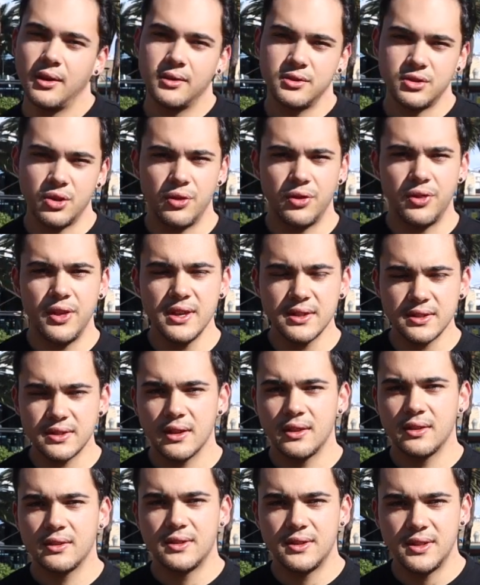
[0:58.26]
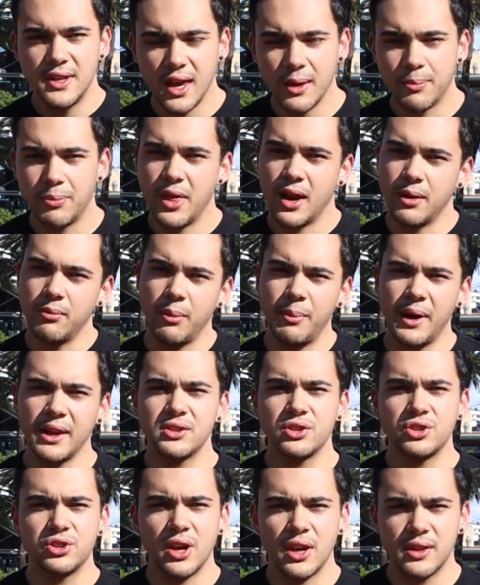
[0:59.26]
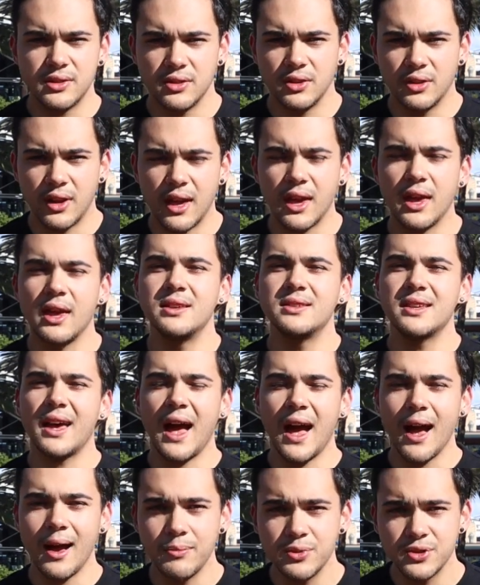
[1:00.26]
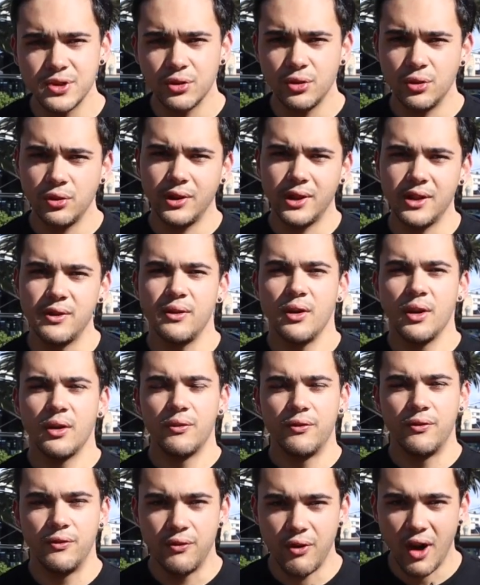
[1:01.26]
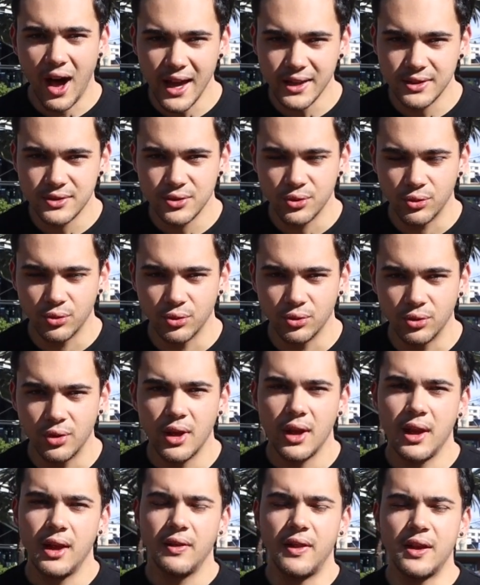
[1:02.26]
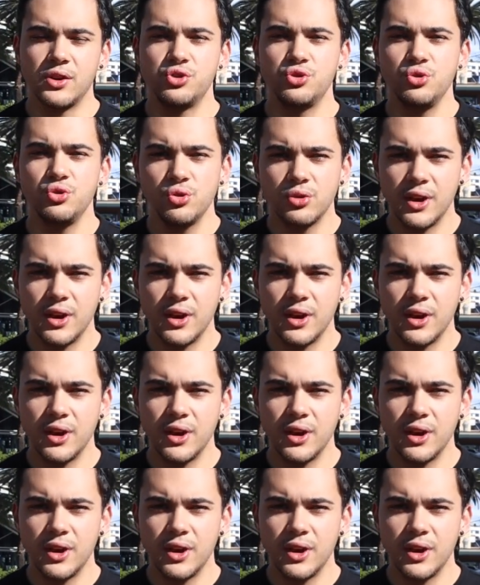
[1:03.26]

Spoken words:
So this tip that I'm about to share to you today is absolutely vital that you